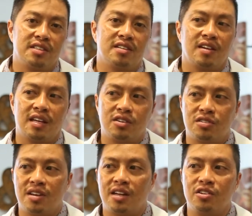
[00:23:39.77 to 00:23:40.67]
And he's like, you
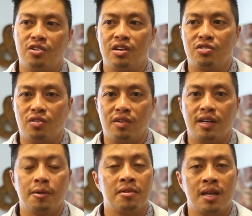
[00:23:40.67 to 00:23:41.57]
said it, you guys over it.
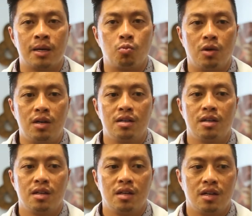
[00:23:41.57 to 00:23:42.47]
And I was like,
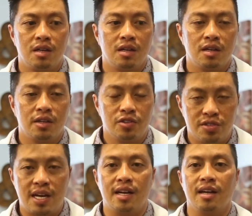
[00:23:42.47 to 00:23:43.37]
what? You
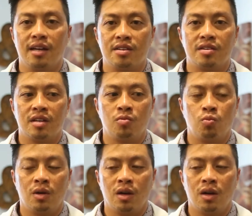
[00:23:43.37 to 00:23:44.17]
said it. And I said,